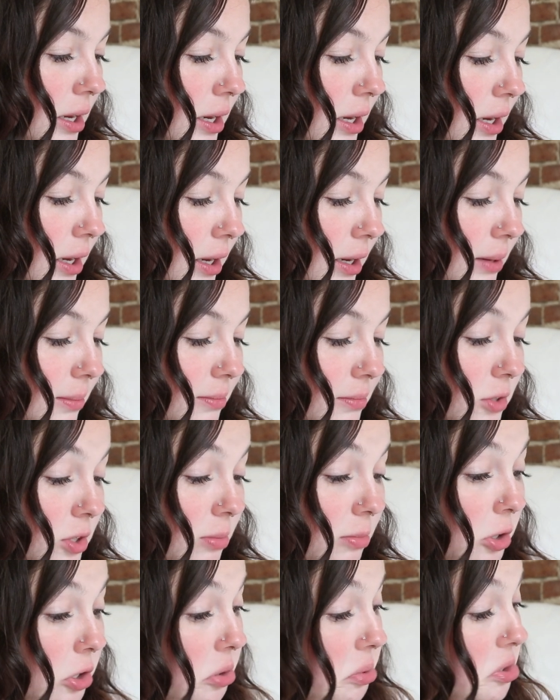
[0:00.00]
So
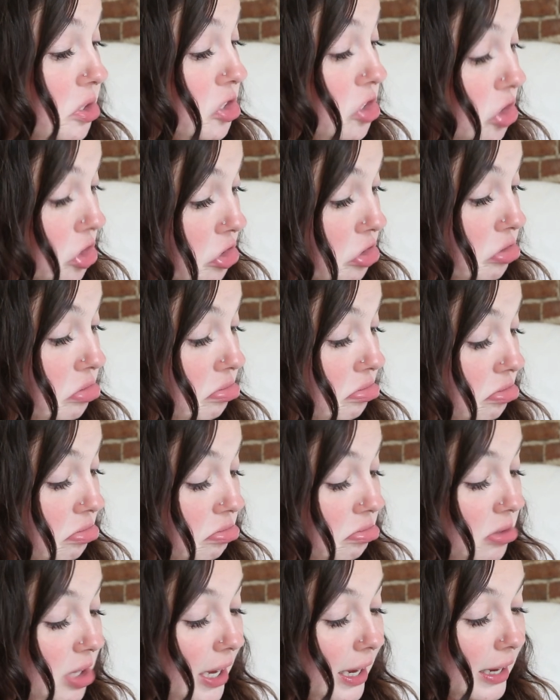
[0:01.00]
I'm gonna assume
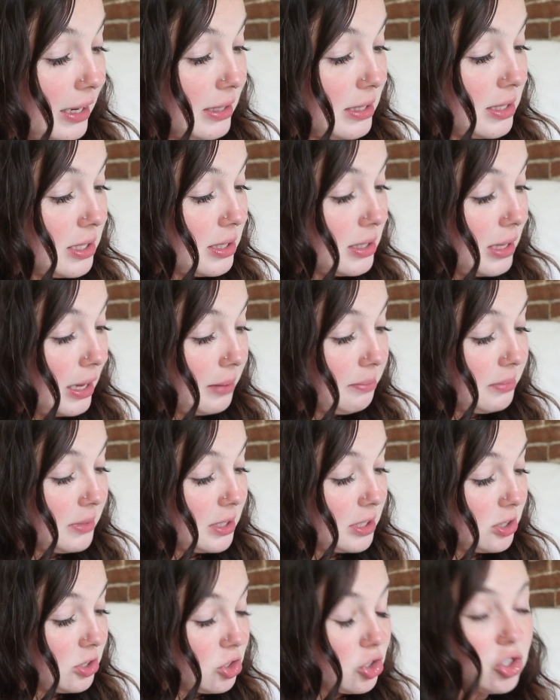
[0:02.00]
that
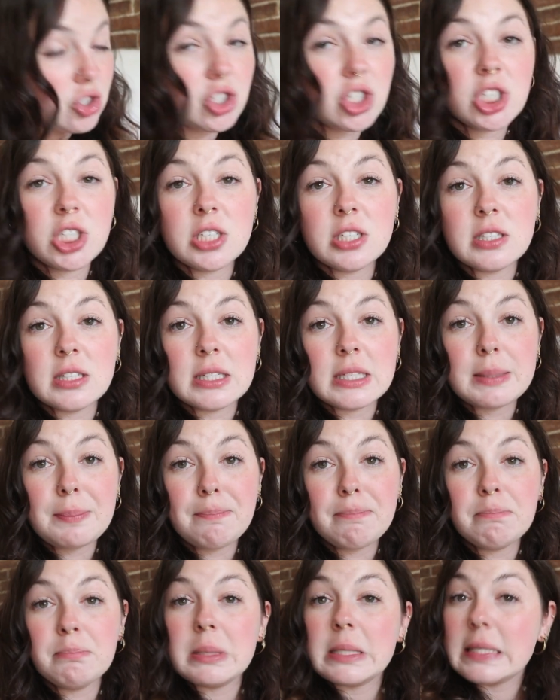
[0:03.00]
means she's
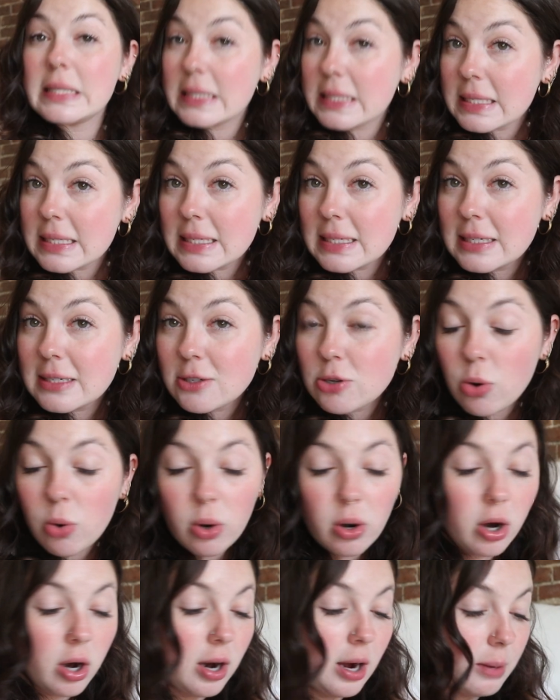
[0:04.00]
busy
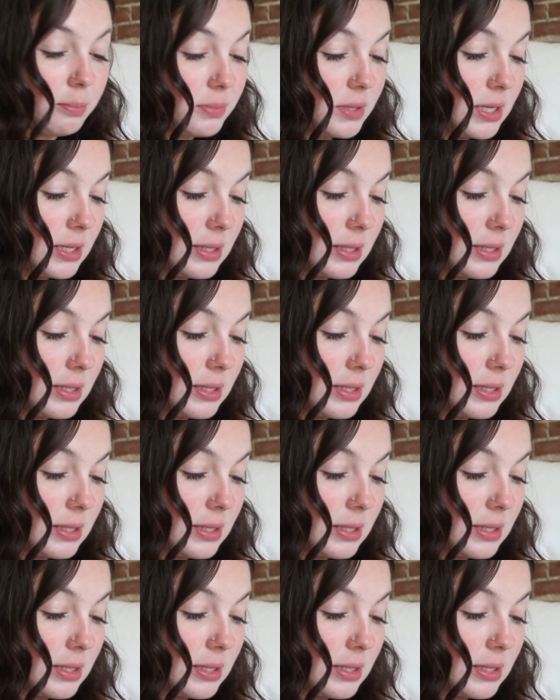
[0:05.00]
or up to